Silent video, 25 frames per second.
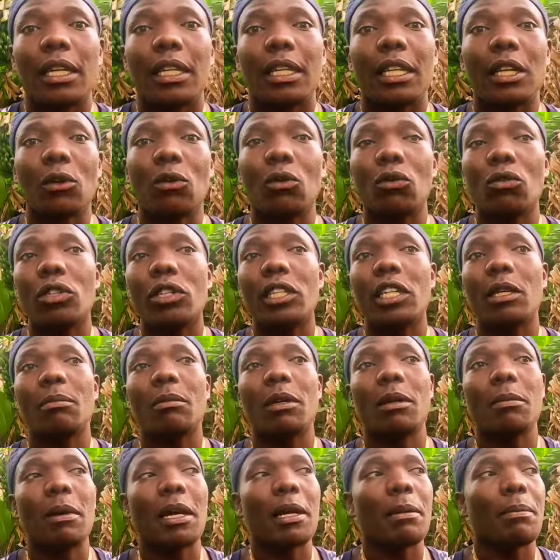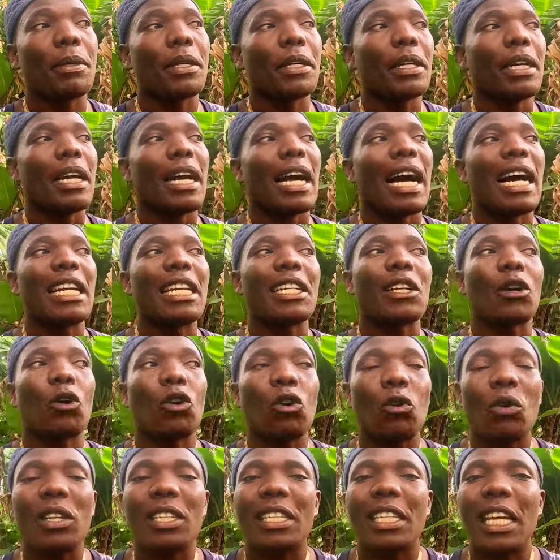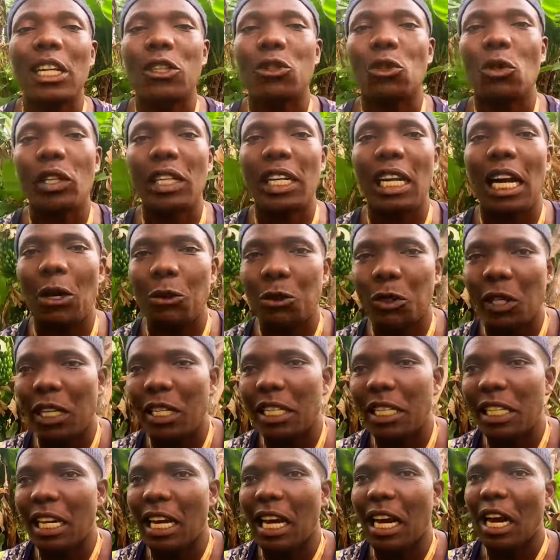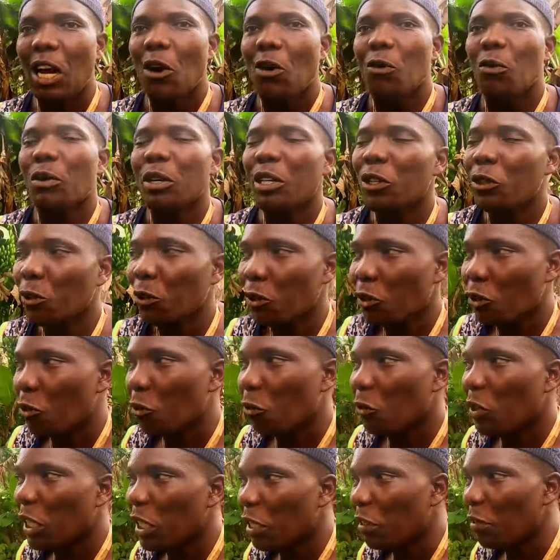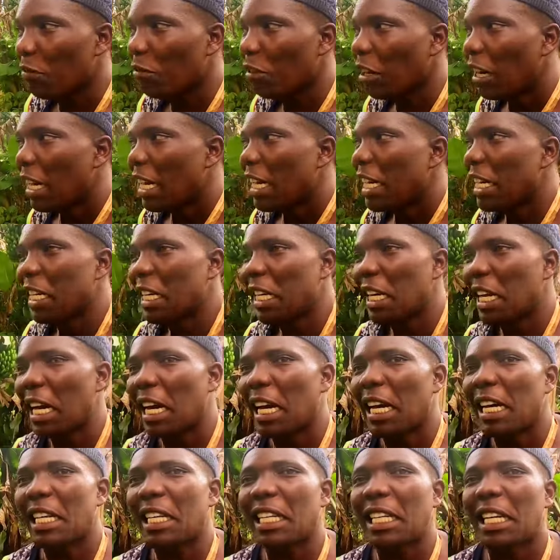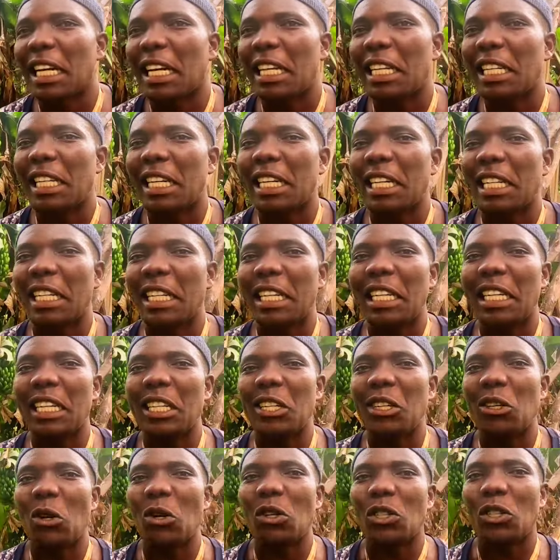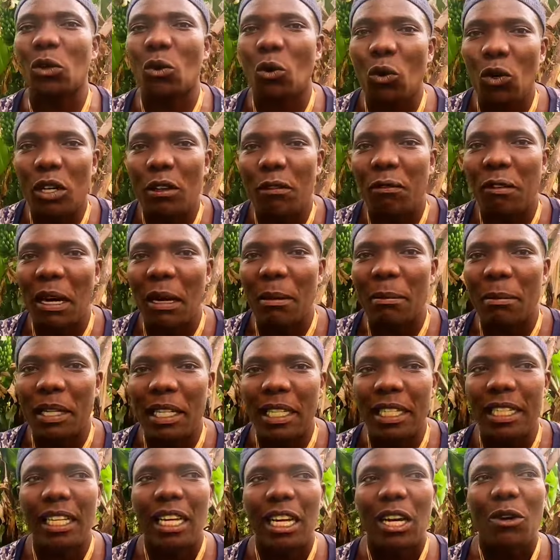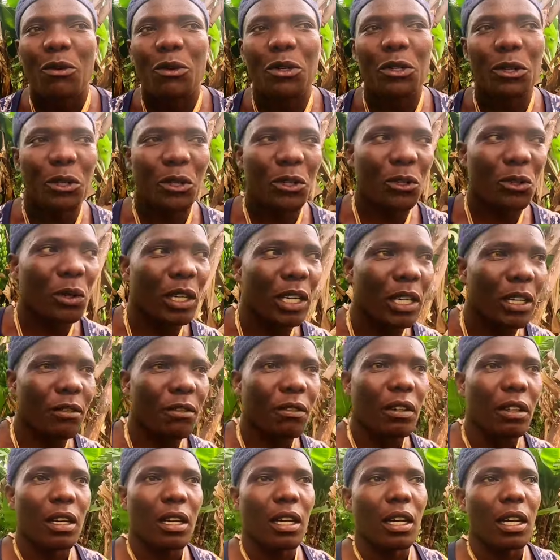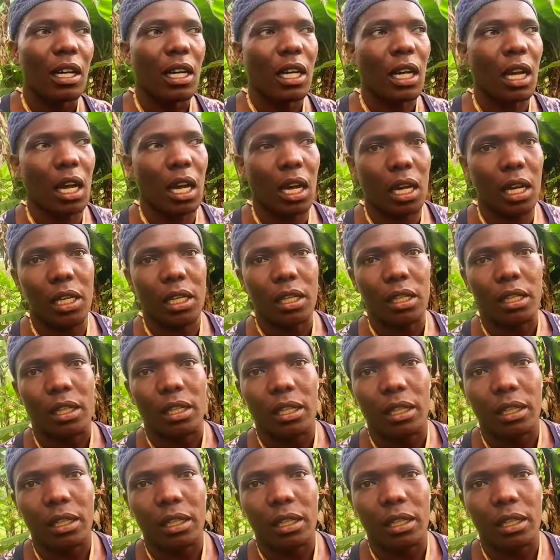They could see me maybe, and always they are talking outside here. We used to live in uh, in, in, in in not good family. We used to live. Hey,